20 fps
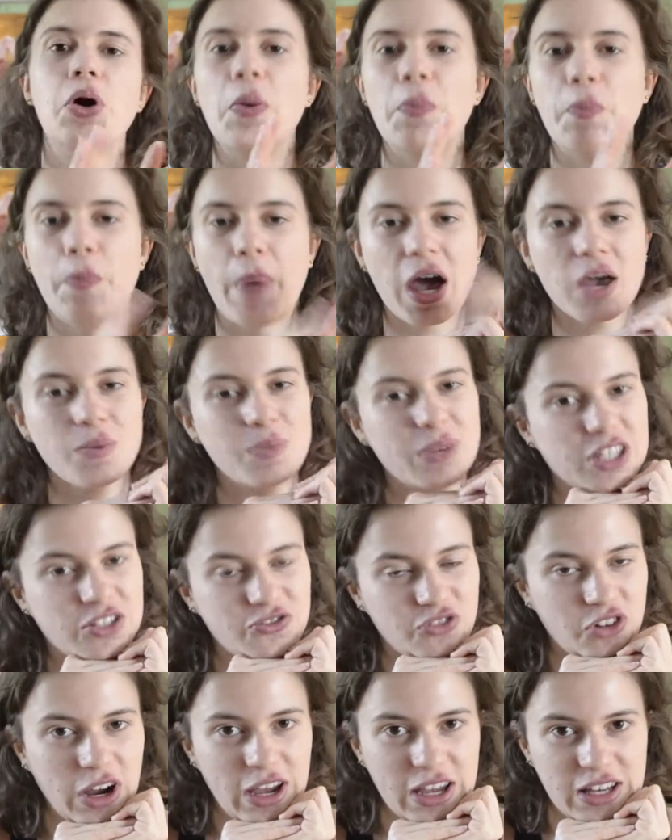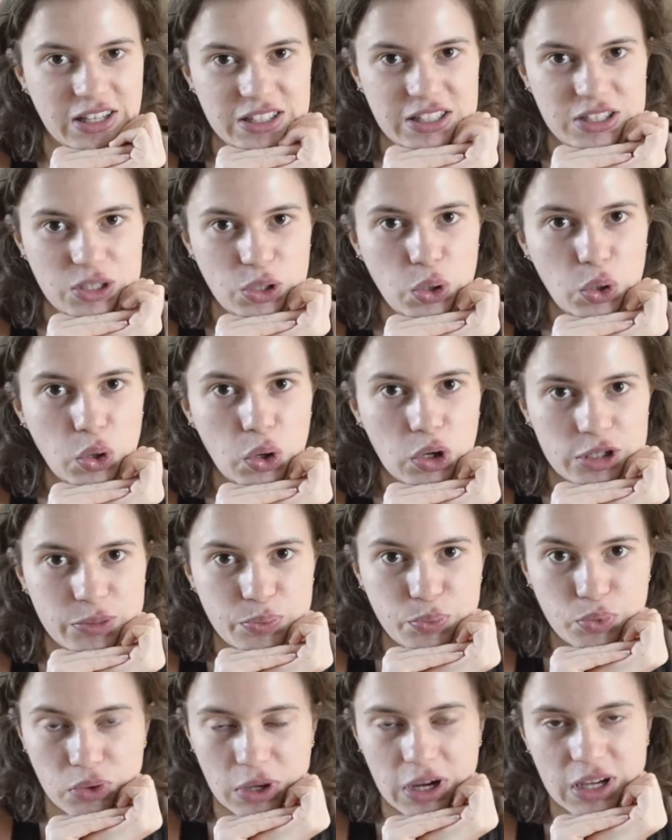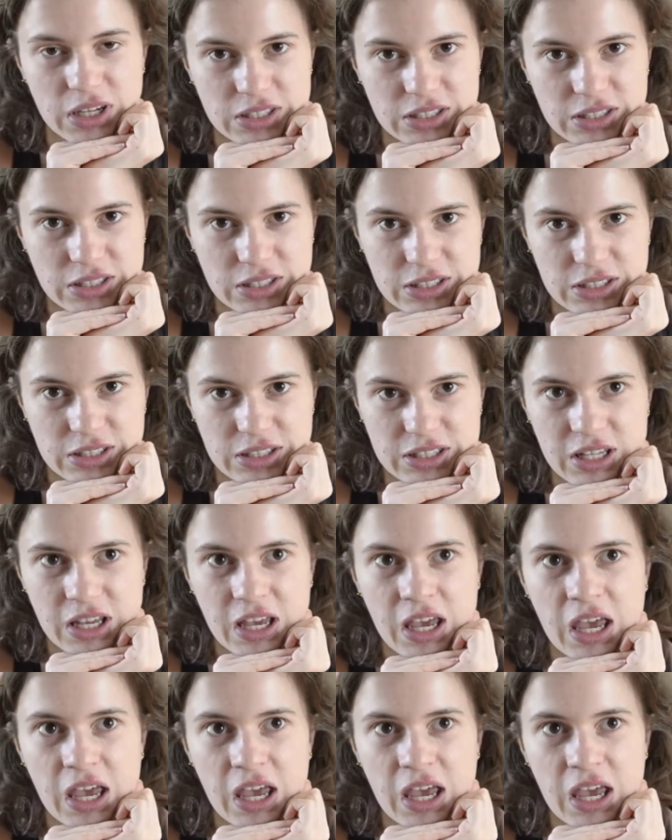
my best friend got pregnant